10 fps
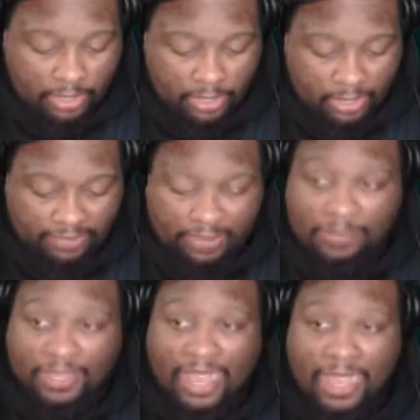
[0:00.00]
it's
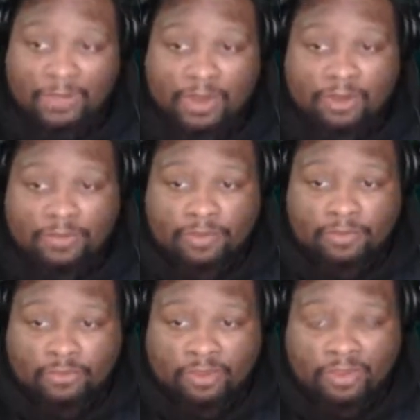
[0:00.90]
something I've never even
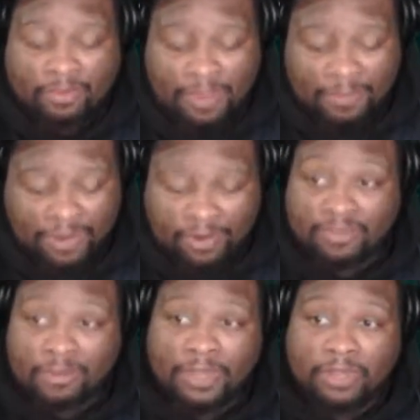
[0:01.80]
talked to my
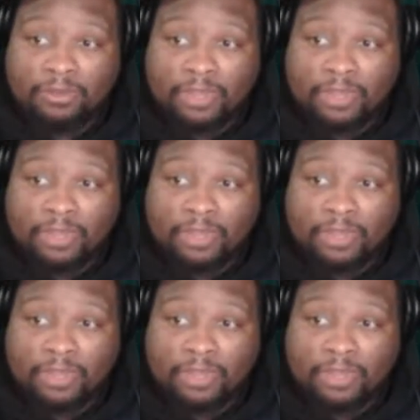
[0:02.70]
parents about.